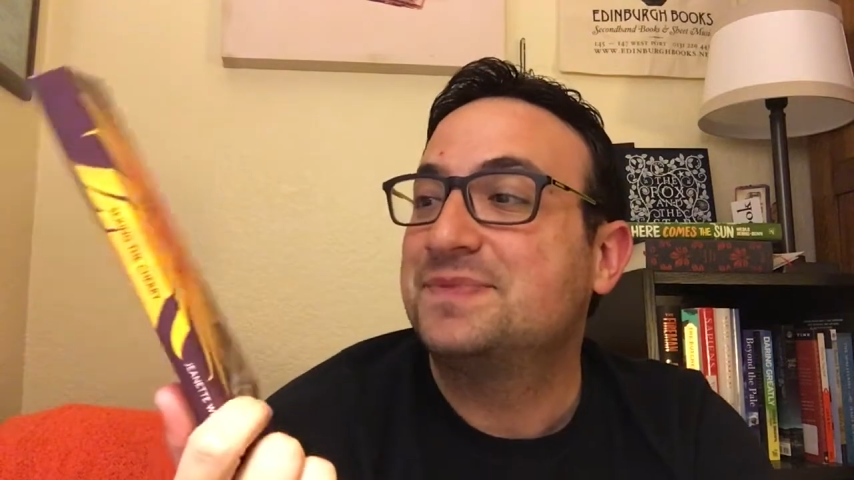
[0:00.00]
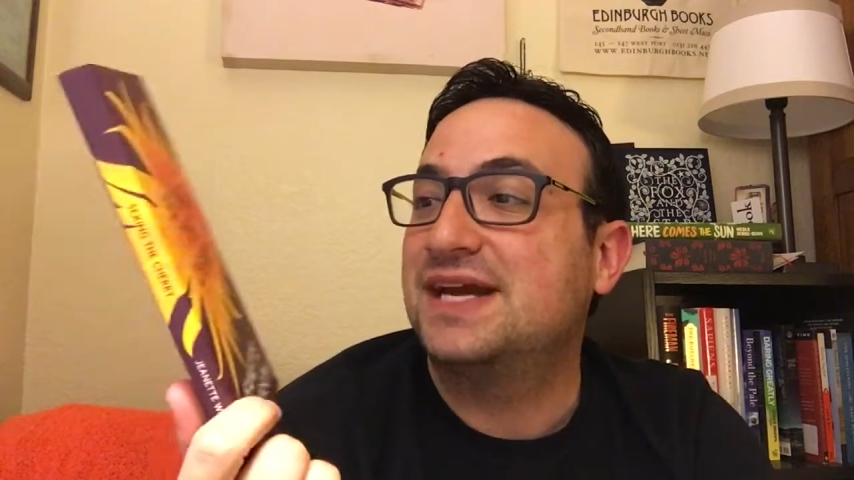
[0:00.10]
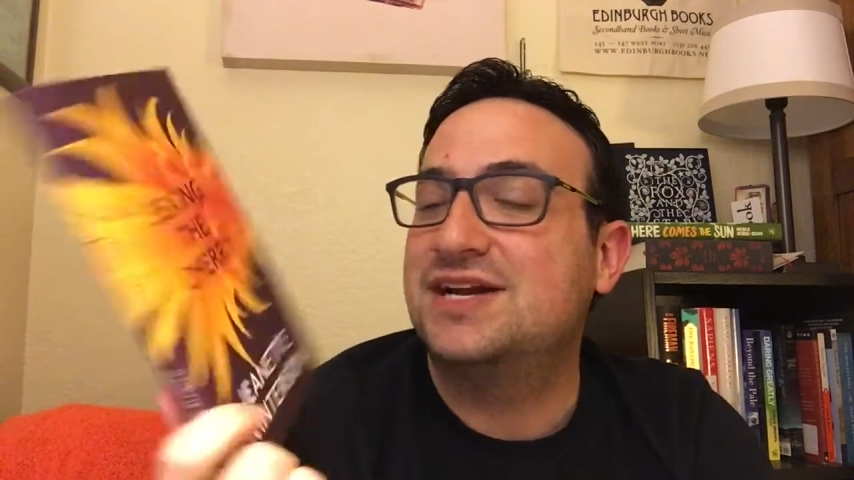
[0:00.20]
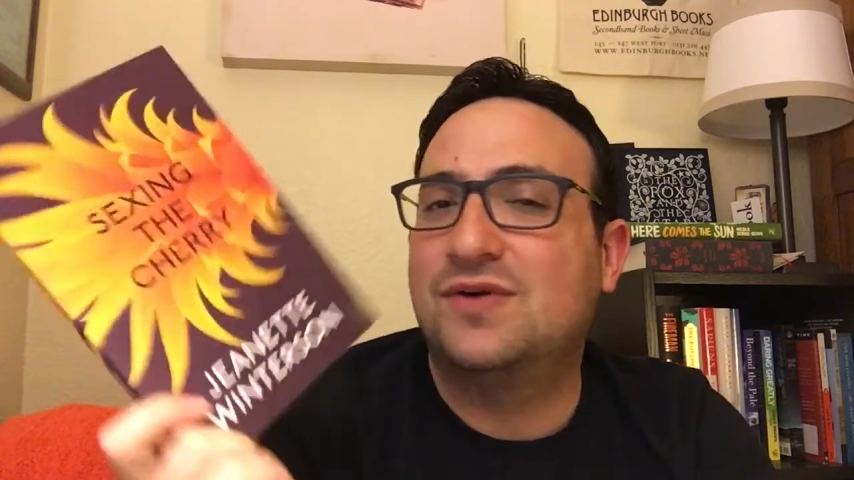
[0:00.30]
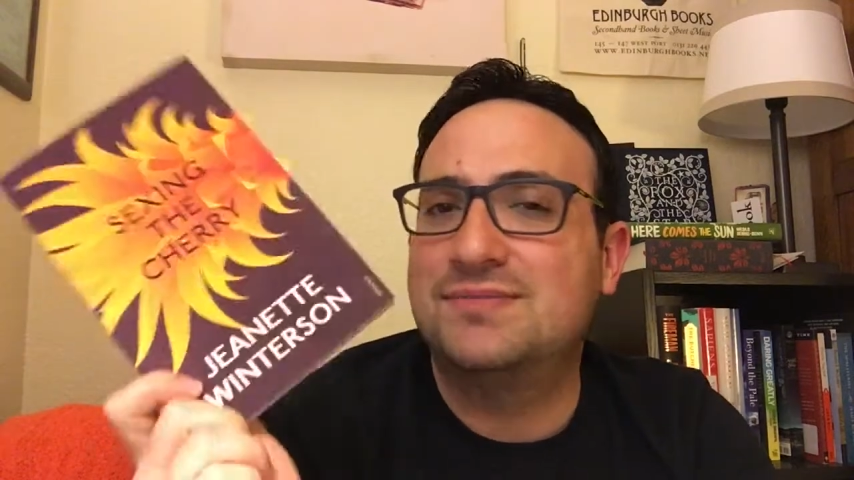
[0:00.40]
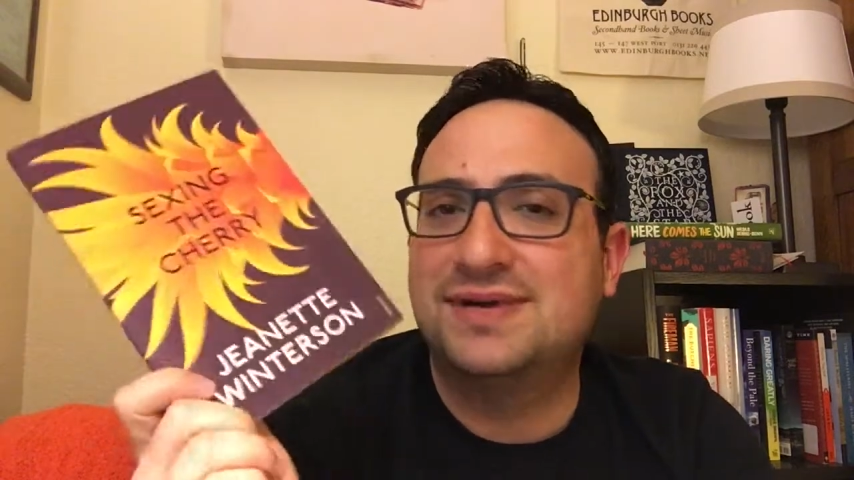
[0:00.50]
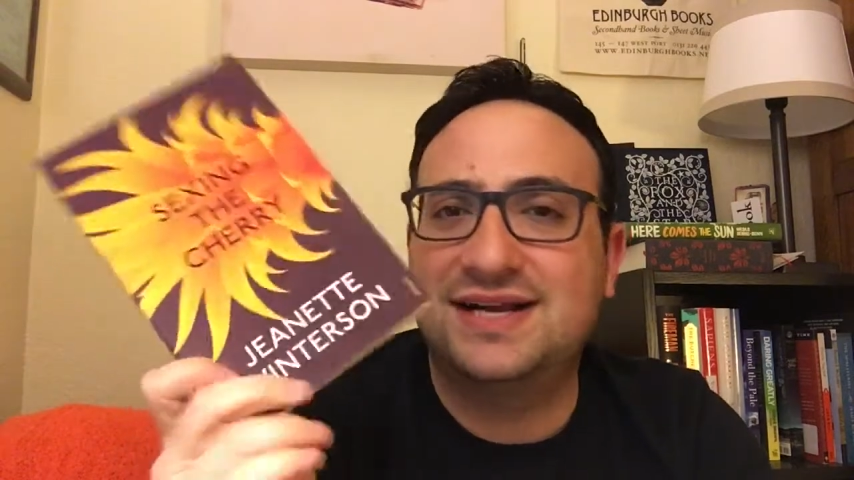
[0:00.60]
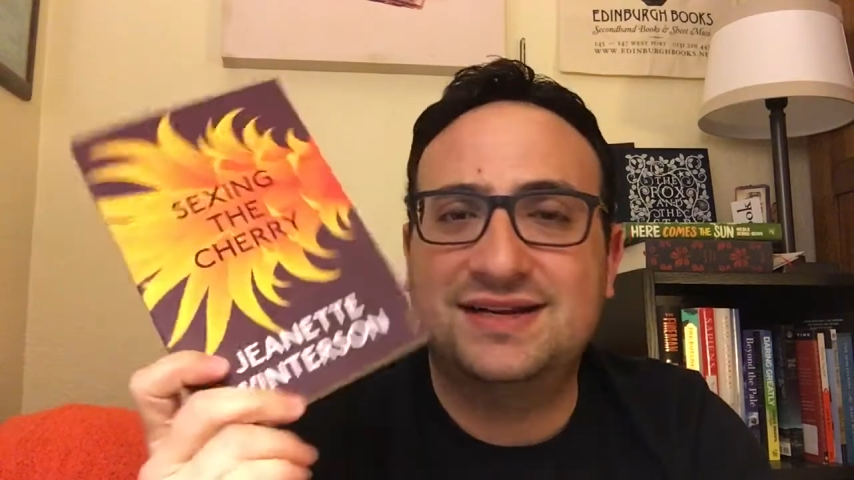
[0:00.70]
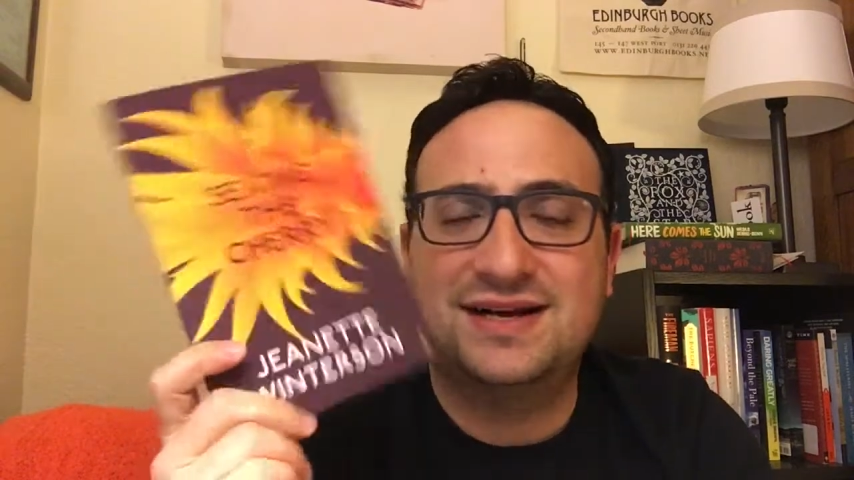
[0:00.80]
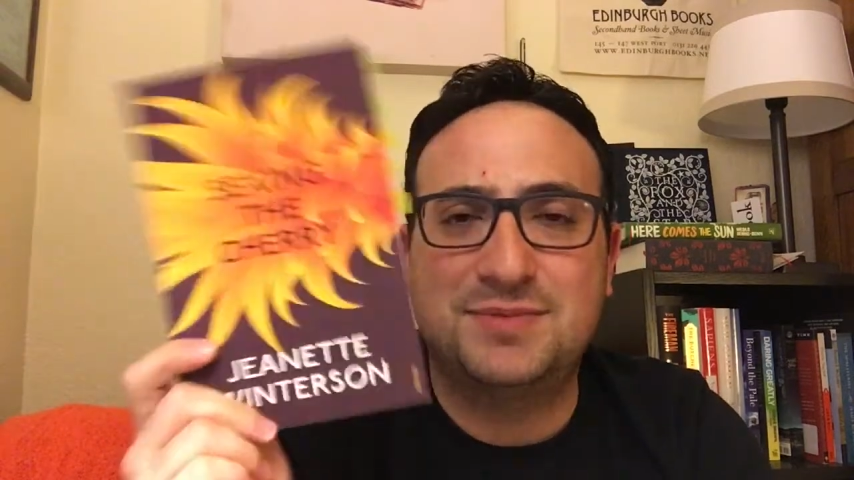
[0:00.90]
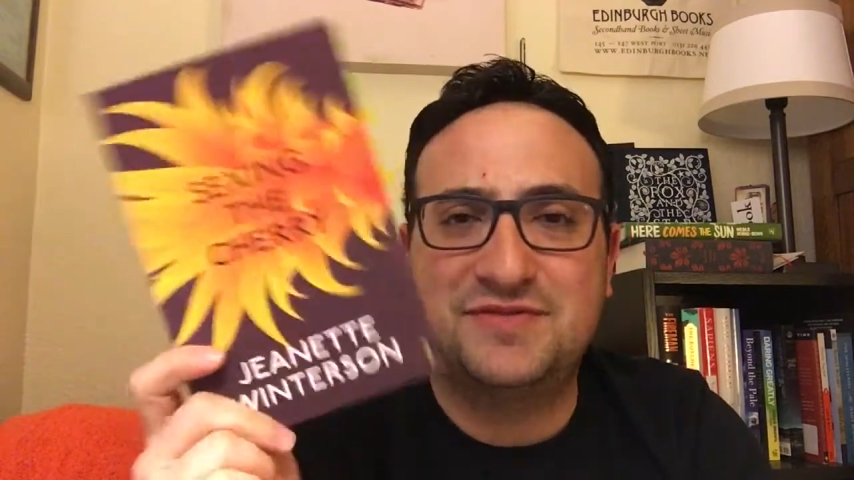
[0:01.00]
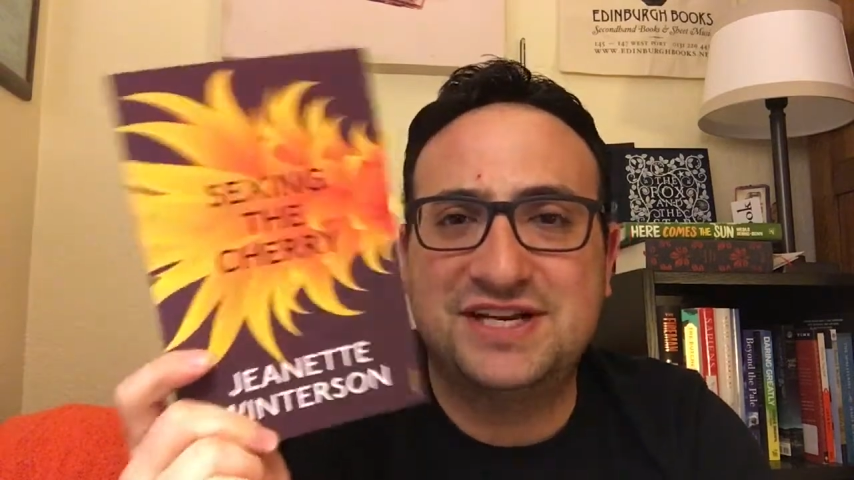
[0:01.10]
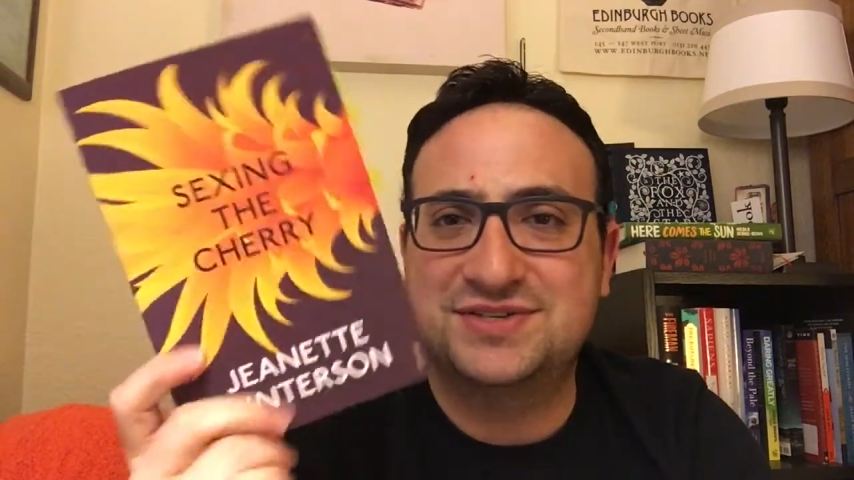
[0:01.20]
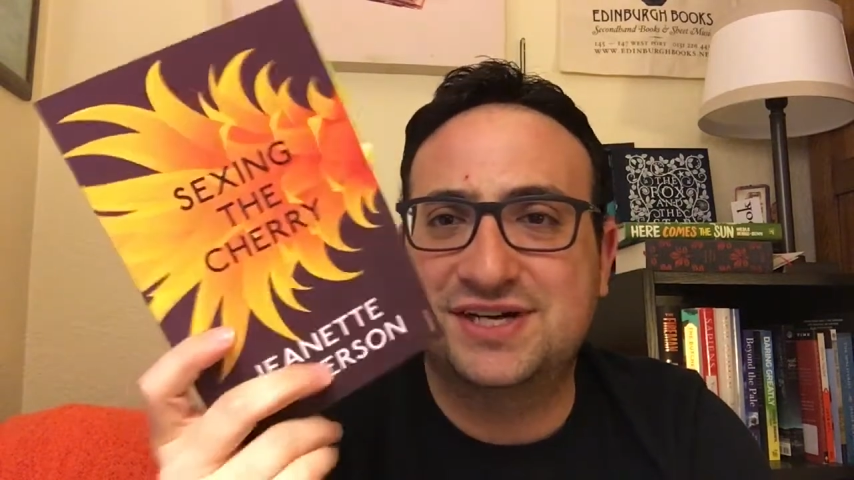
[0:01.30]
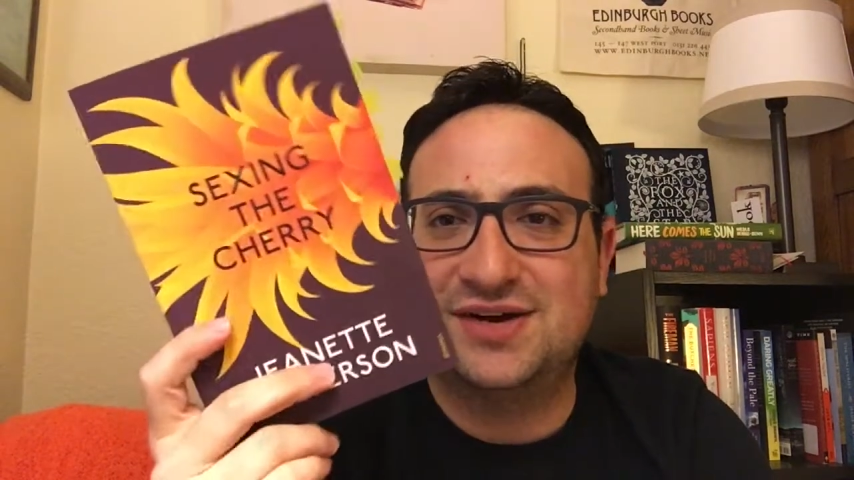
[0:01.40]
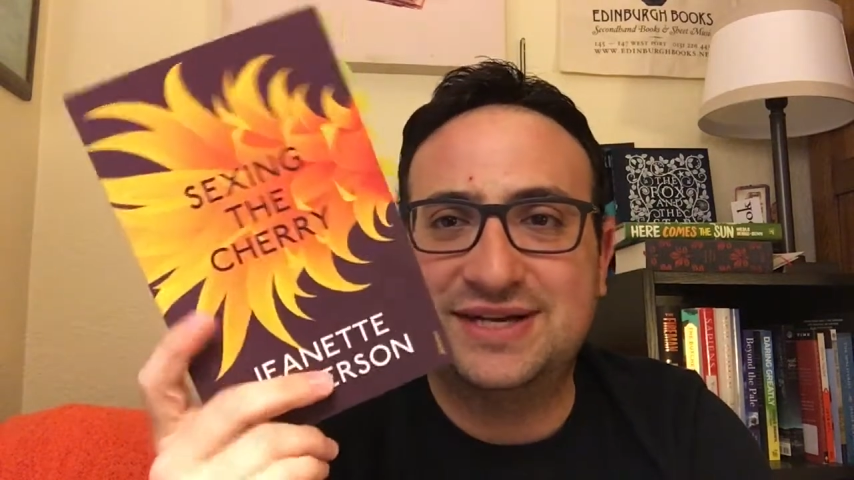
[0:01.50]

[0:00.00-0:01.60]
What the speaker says: I know in my couple videos ago